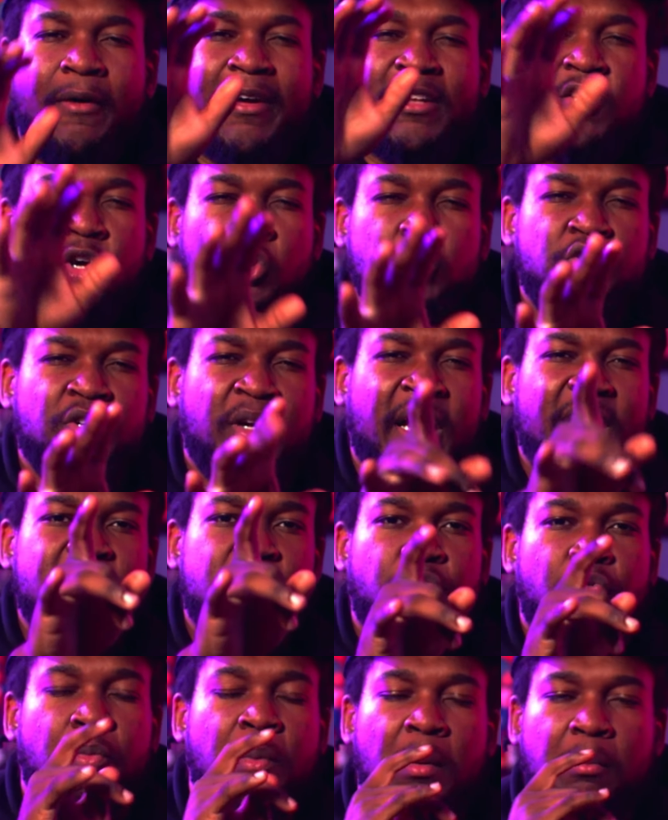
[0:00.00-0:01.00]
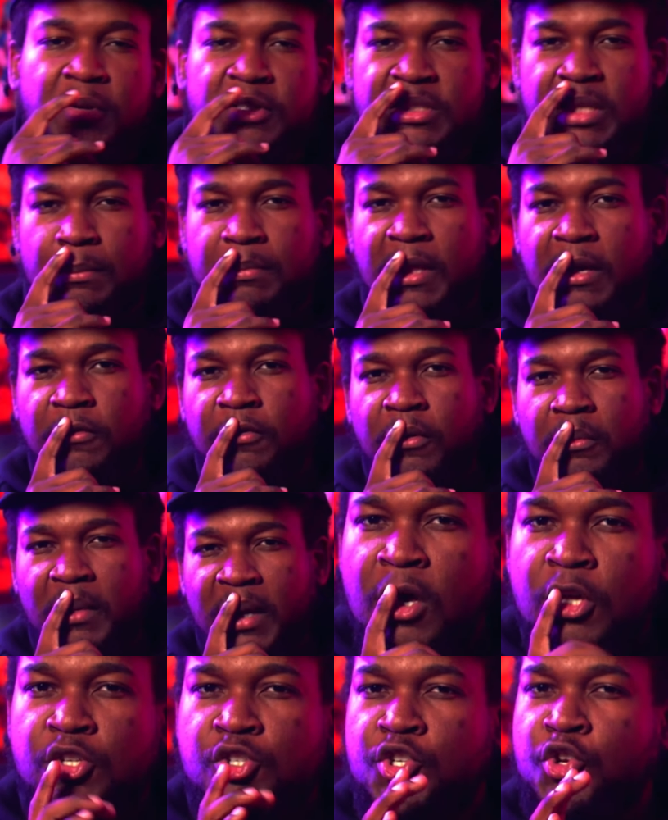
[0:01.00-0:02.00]
I told you guys to remember something for me.
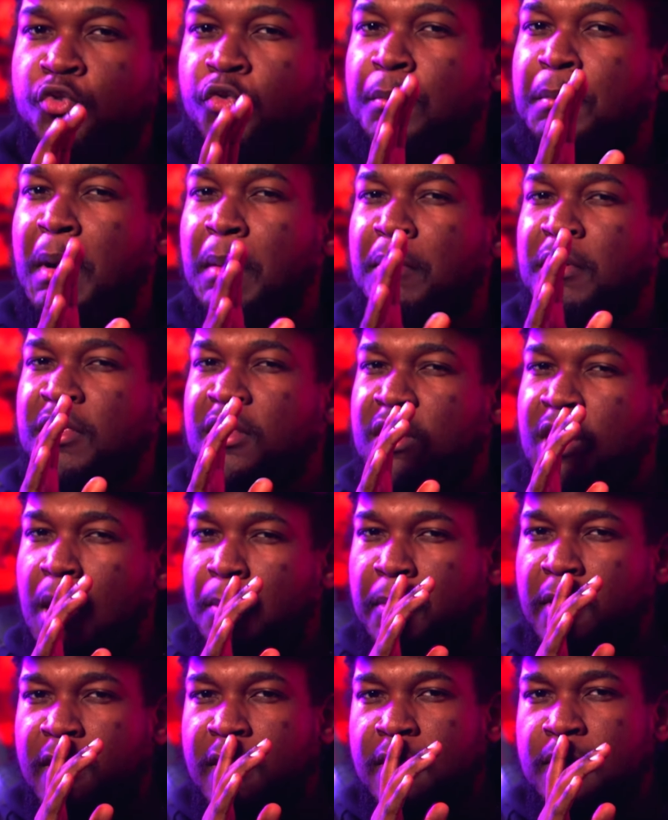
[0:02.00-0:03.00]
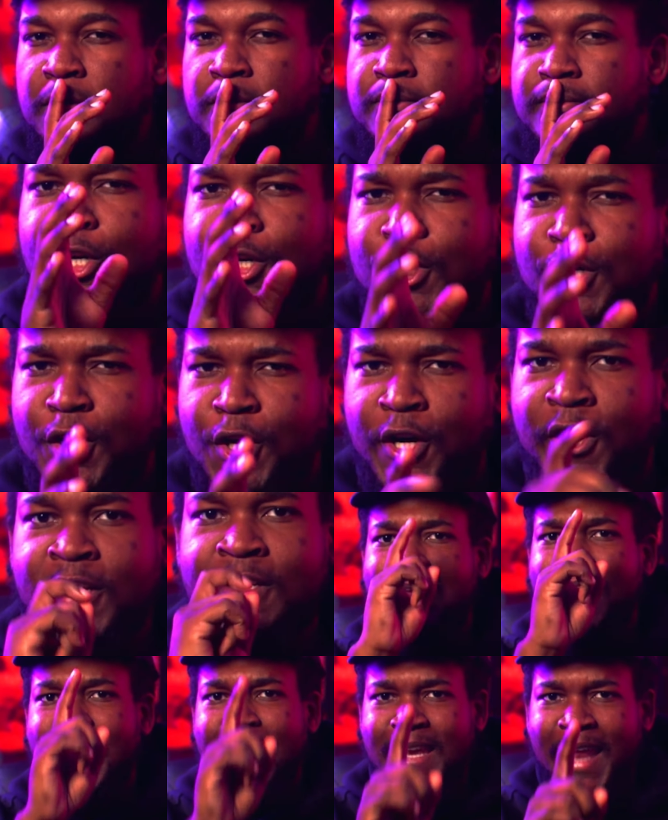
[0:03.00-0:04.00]
Do you remember the number? Good.
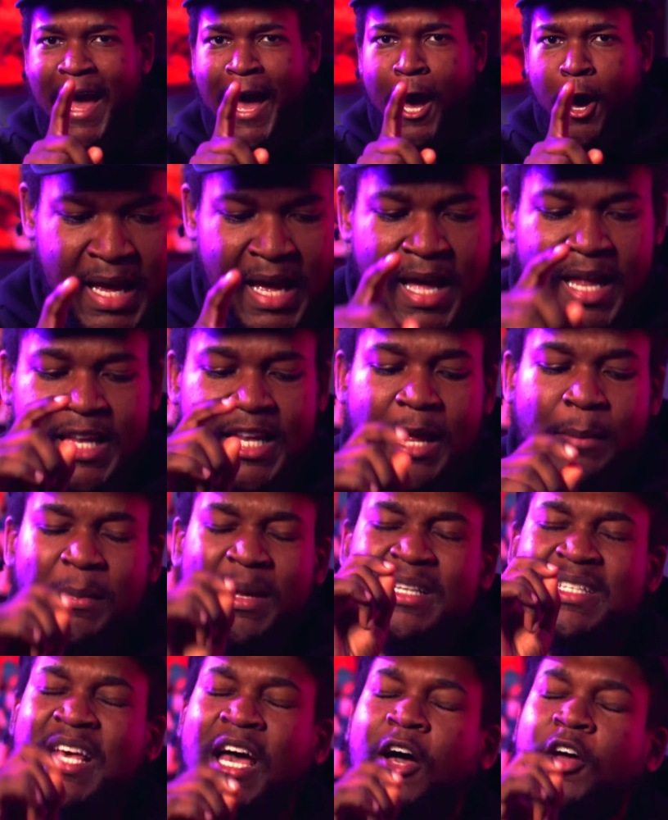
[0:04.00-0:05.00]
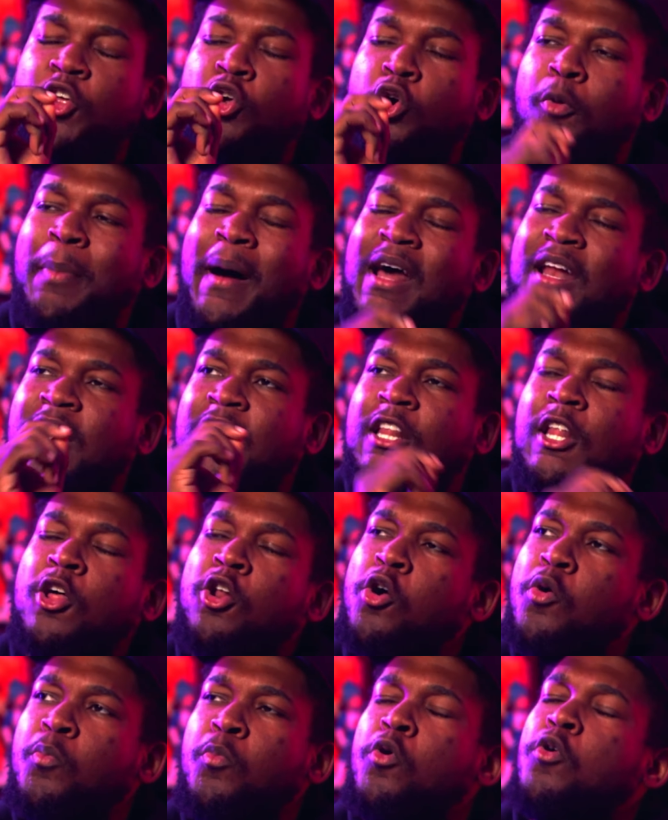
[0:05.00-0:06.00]
Now, let me tell you about a
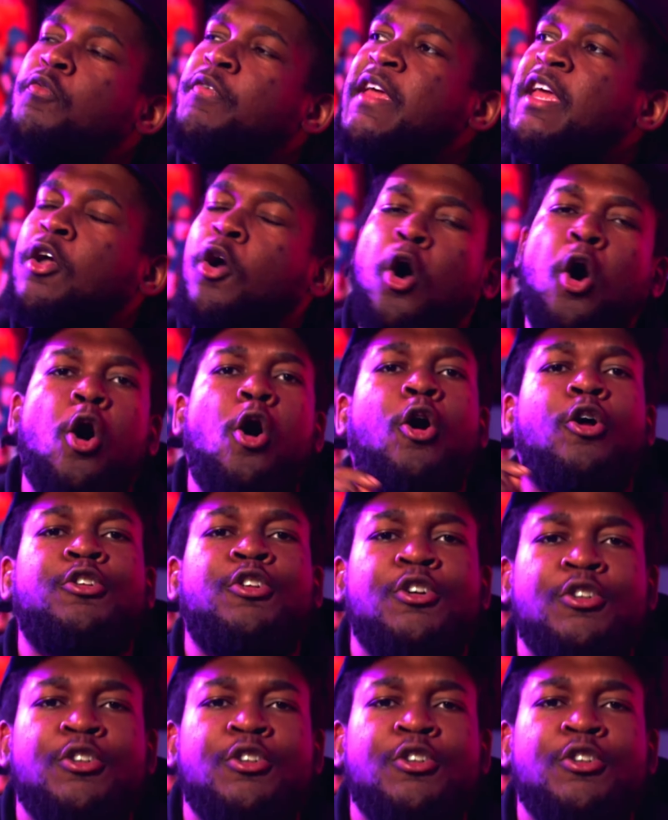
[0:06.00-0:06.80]
little movie called